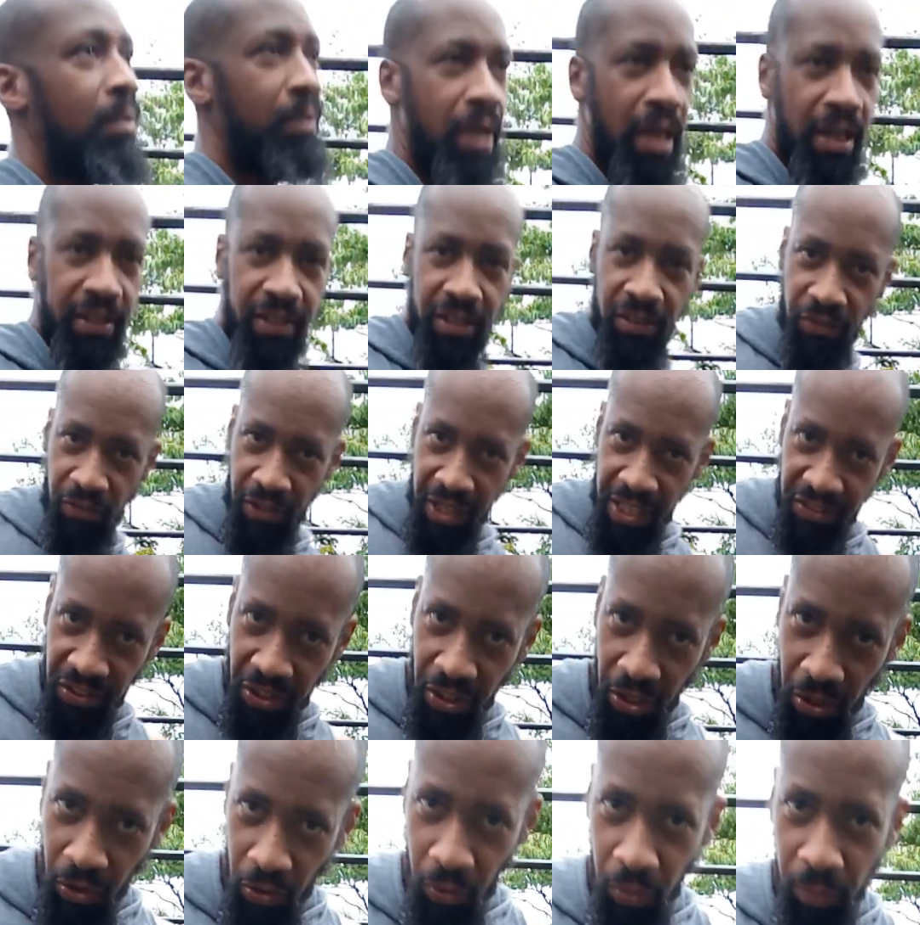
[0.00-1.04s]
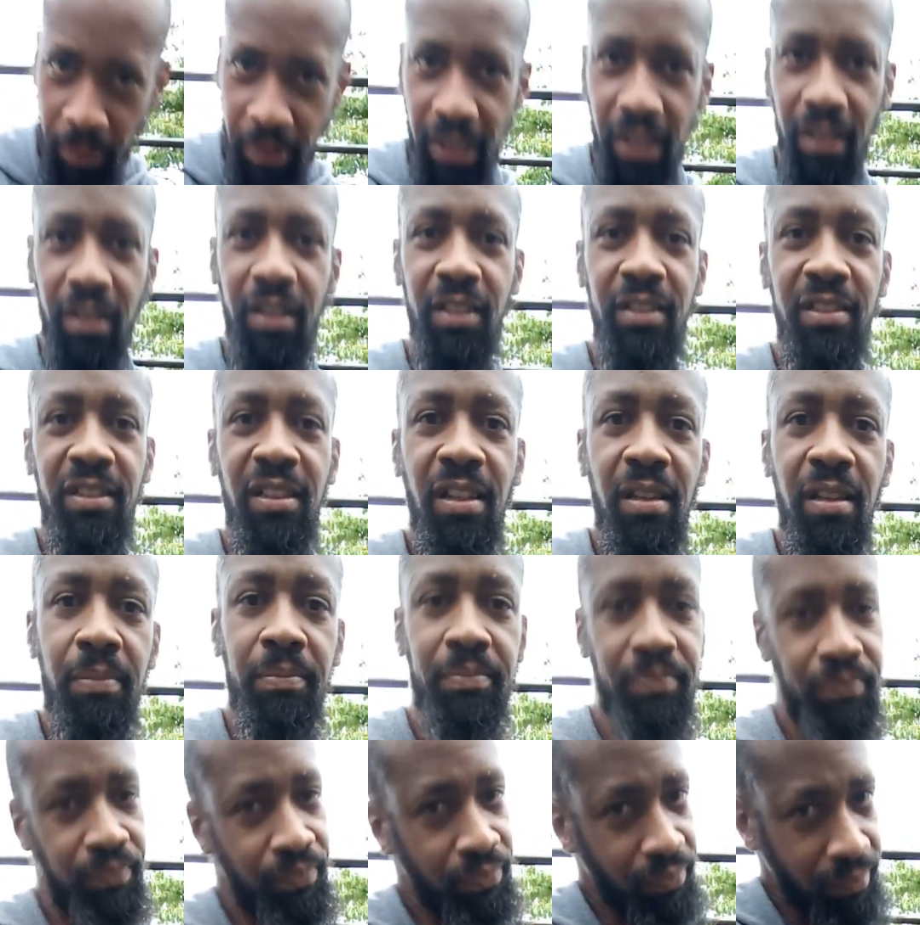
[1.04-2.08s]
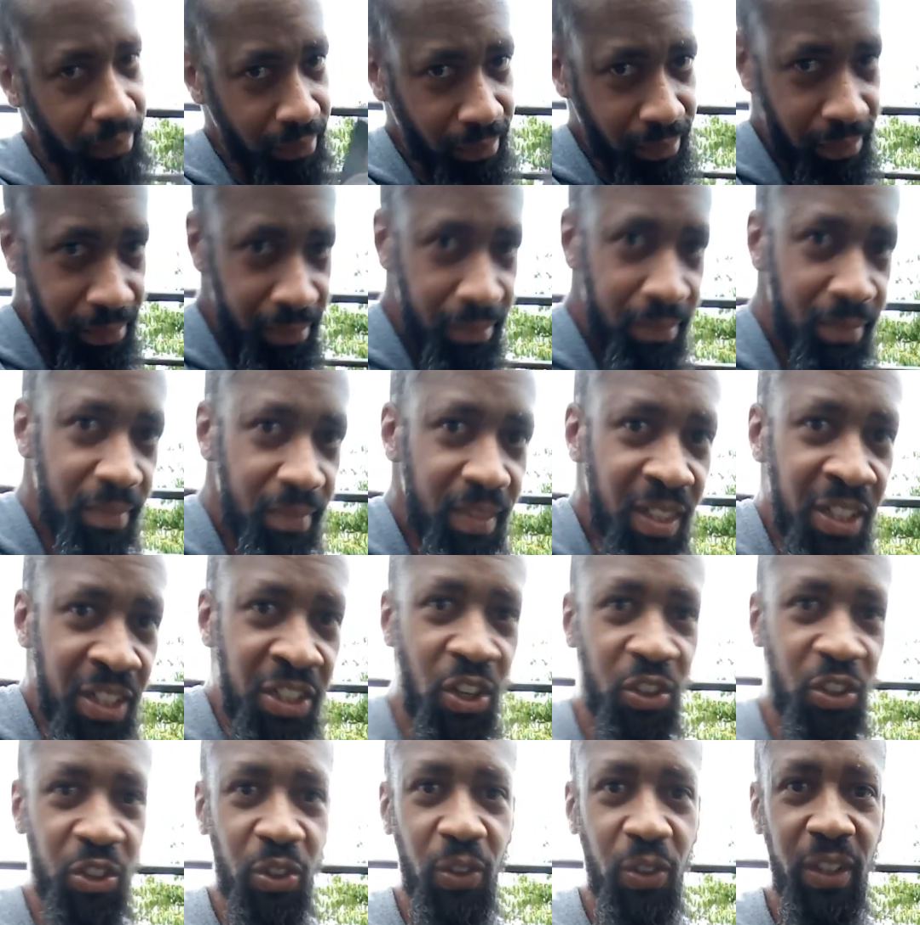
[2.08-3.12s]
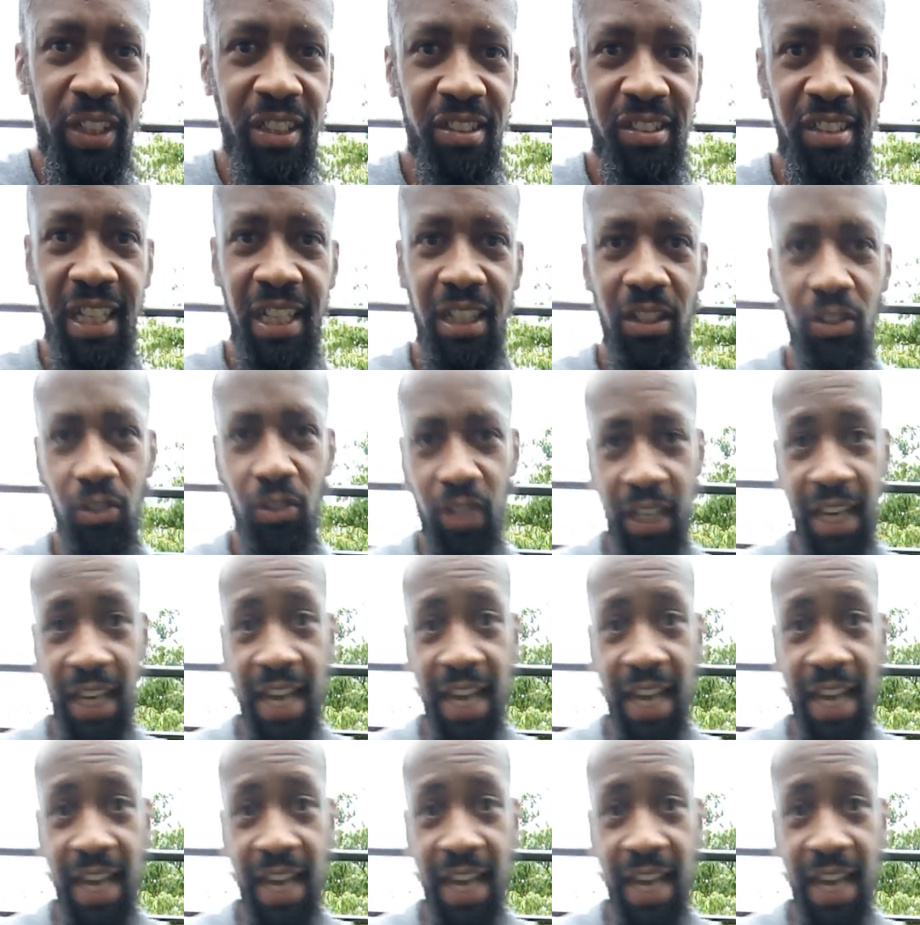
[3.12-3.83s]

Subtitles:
you have to rest a little bit because doing this take a little